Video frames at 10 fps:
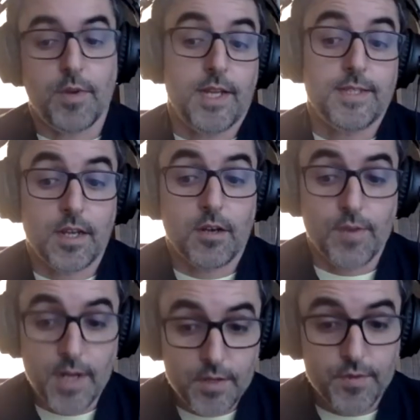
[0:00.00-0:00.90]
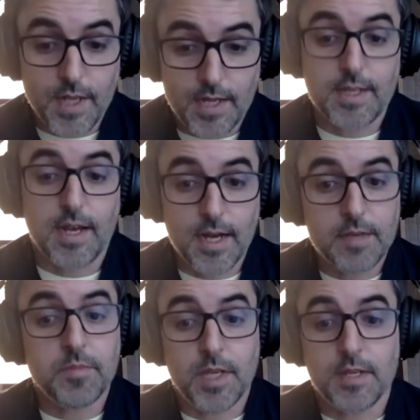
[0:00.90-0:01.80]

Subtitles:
And when I say correct for that, I